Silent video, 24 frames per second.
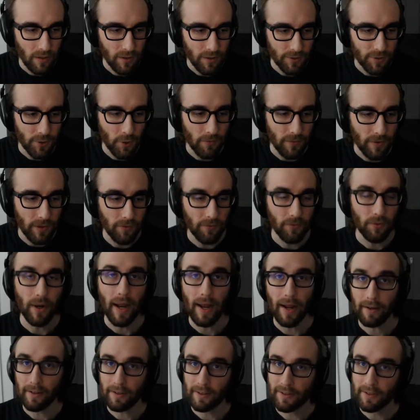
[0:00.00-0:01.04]
solving for
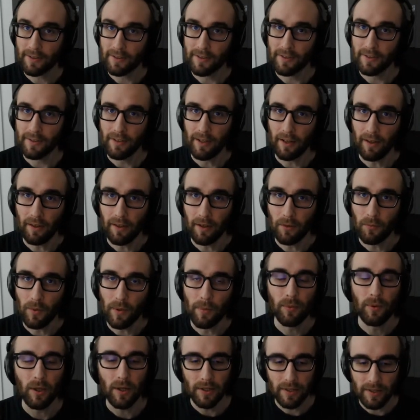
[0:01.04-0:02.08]
x, and then we
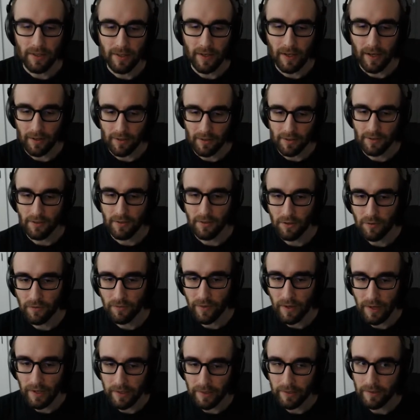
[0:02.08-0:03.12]
plugged in x to
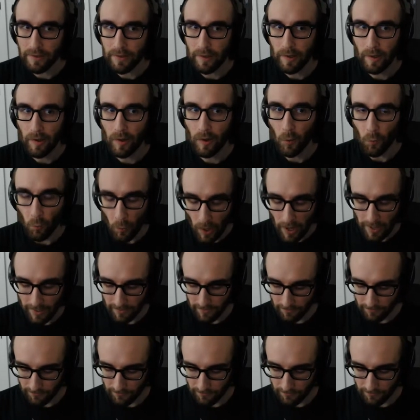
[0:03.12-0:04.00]
find y.